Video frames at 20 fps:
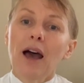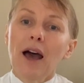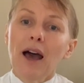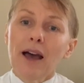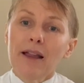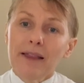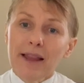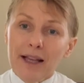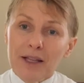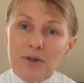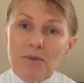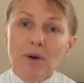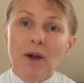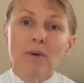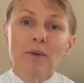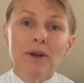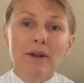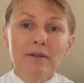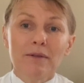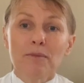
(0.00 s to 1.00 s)
that's where
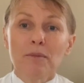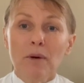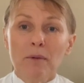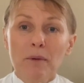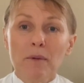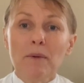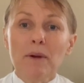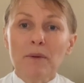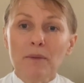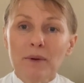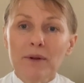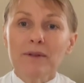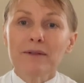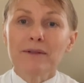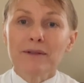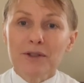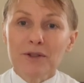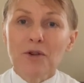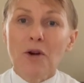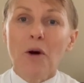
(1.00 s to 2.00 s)
we probably will
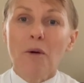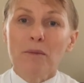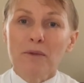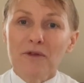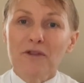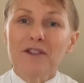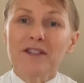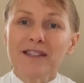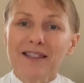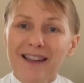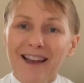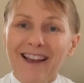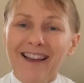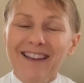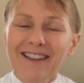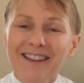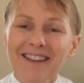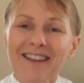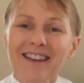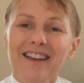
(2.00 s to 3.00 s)
stop for
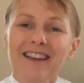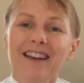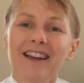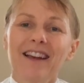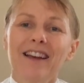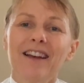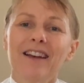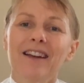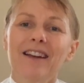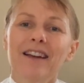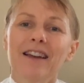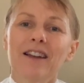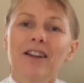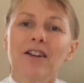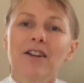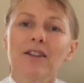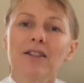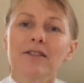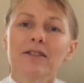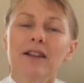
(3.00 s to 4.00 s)
today. And
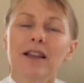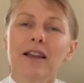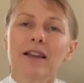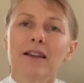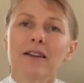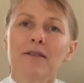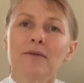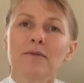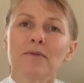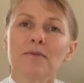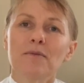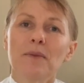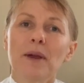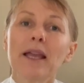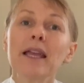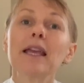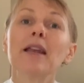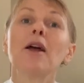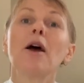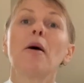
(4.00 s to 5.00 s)
I'll
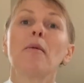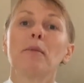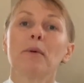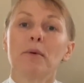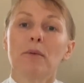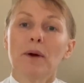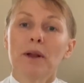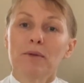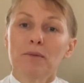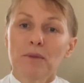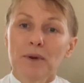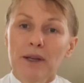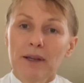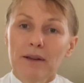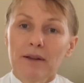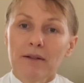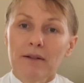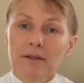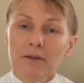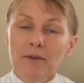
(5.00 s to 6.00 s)
pick it up when
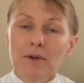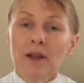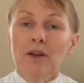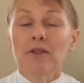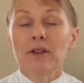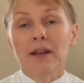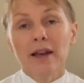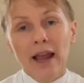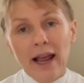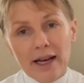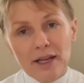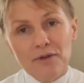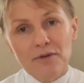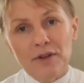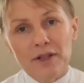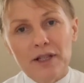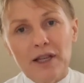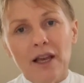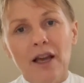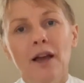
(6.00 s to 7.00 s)
we in the next
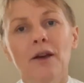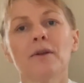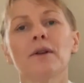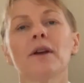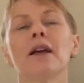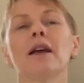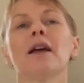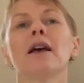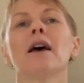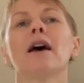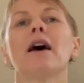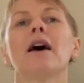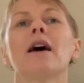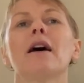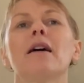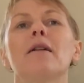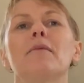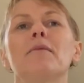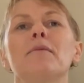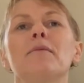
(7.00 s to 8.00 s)
video,
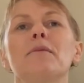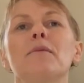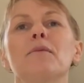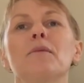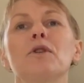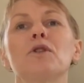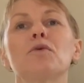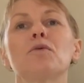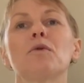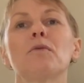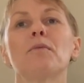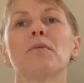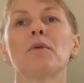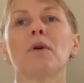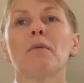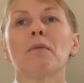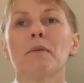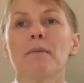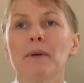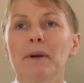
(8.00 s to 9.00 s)
which will
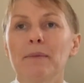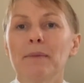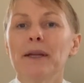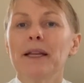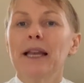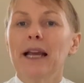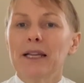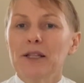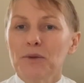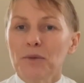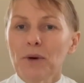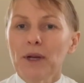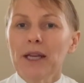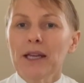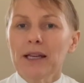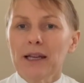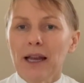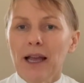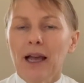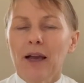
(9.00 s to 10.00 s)
probably be next
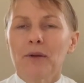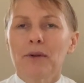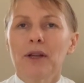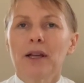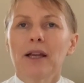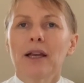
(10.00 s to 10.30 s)
week now,